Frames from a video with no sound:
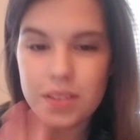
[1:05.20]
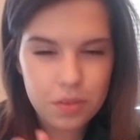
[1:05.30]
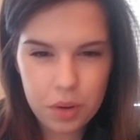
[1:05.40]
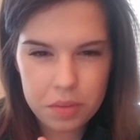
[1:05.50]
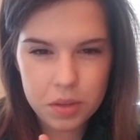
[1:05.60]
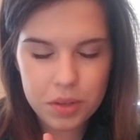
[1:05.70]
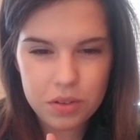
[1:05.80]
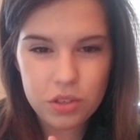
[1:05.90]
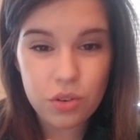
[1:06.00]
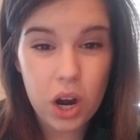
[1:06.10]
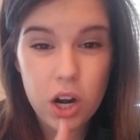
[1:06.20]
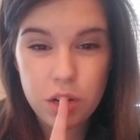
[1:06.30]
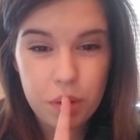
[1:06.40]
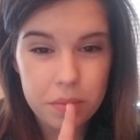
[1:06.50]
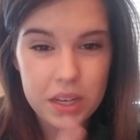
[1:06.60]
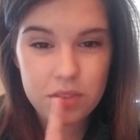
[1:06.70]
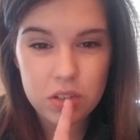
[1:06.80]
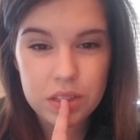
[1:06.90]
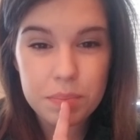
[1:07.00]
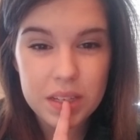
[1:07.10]
probably blowing too hard, you probably have
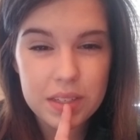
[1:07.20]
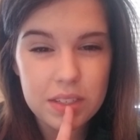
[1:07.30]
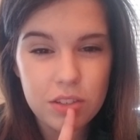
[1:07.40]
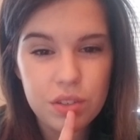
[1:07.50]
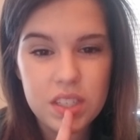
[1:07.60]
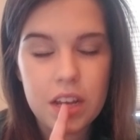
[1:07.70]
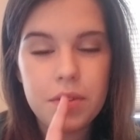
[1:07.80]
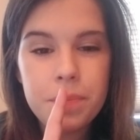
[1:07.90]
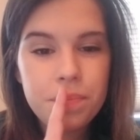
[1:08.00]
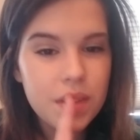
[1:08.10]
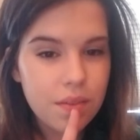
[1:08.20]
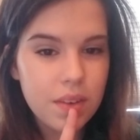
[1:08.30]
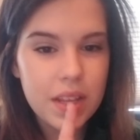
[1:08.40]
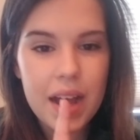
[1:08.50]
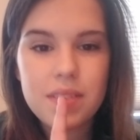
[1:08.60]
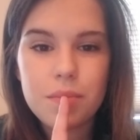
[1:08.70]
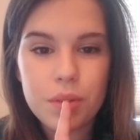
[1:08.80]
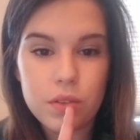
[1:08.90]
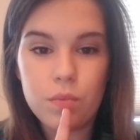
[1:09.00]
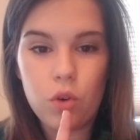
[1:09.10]
your lips a little too stiff. Relax,
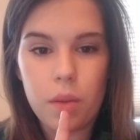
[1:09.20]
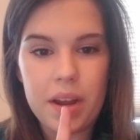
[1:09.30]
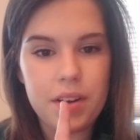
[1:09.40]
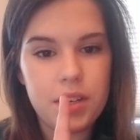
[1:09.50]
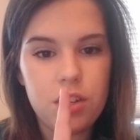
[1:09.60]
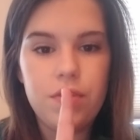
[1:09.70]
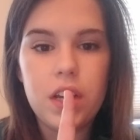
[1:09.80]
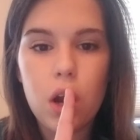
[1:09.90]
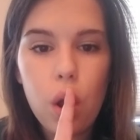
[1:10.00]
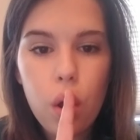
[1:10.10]
blow some warm air under your finger.